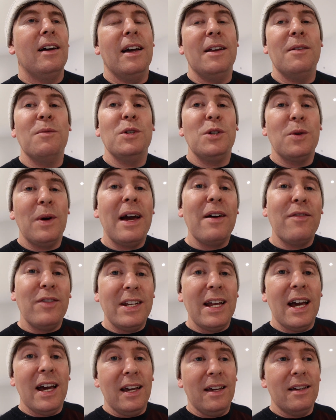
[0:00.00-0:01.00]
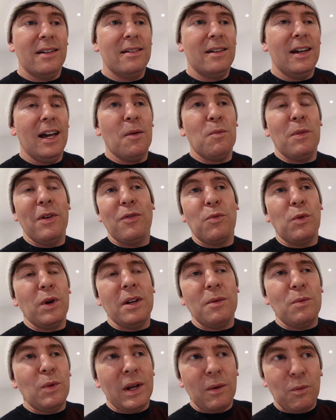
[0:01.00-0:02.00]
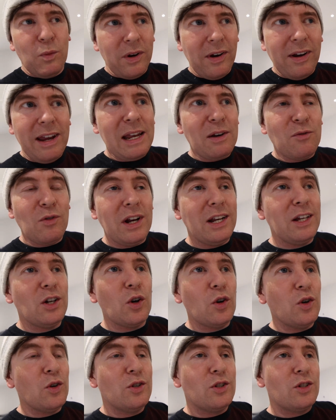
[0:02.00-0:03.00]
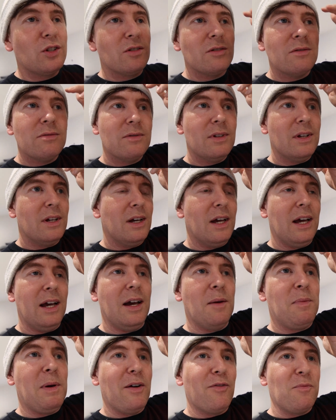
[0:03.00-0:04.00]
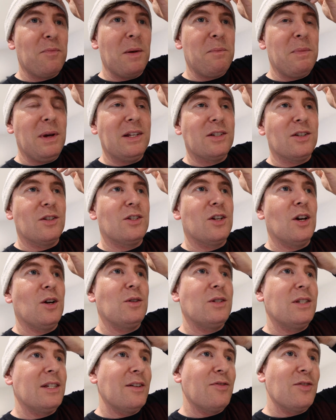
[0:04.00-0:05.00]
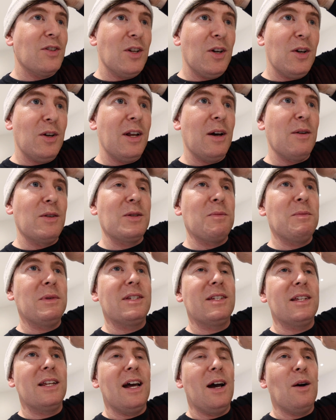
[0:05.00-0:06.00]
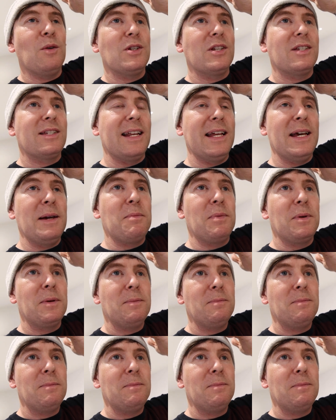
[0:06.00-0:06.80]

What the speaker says: And we do it every day. And we're eating really good, apart from my beans on toast this afternoon. I was asleep.